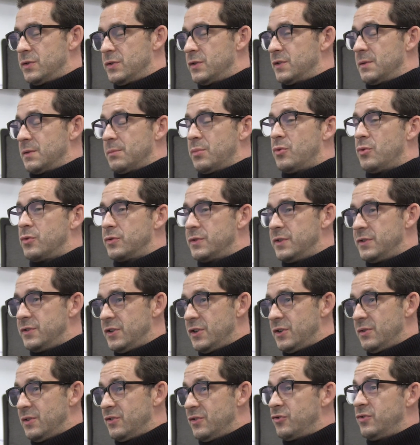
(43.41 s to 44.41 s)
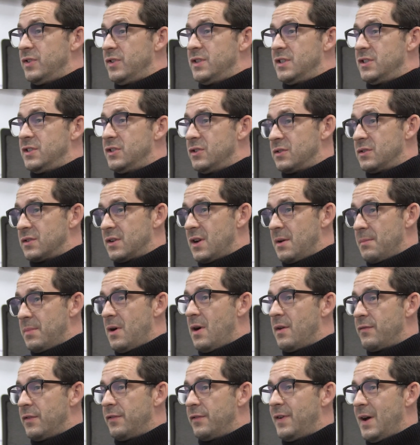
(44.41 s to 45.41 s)
who just supported you and treated you as like
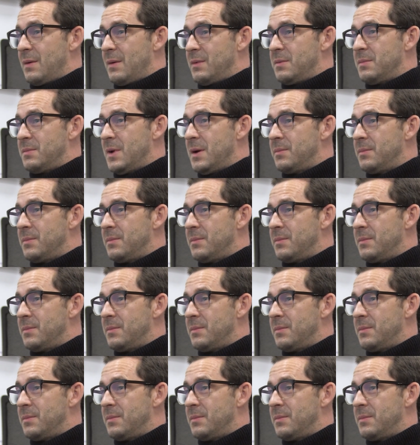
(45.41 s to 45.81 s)
part of a family